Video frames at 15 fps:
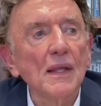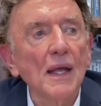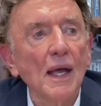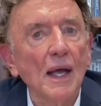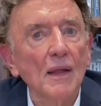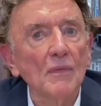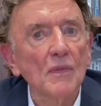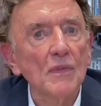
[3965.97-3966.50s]

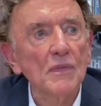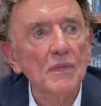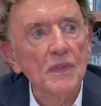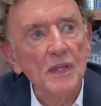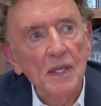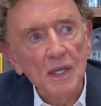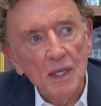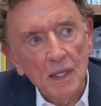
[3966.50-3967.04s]
uh,
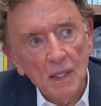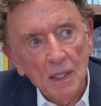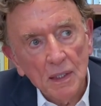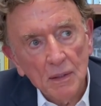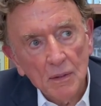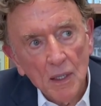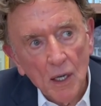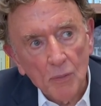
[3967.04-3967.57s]
the
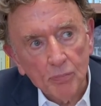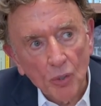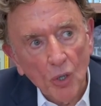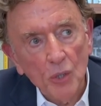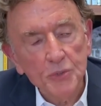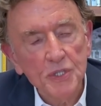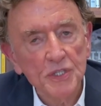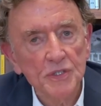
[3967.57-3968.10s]

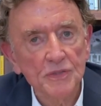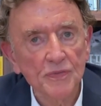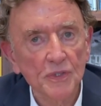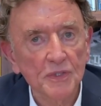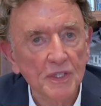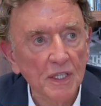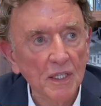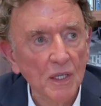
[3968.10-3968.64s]
approaches for
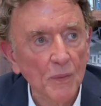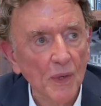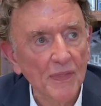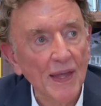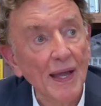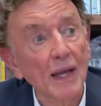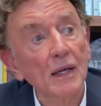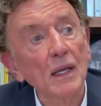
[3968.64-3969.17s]
dealing with
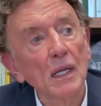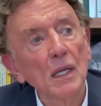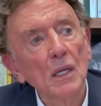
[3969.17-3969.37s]
that,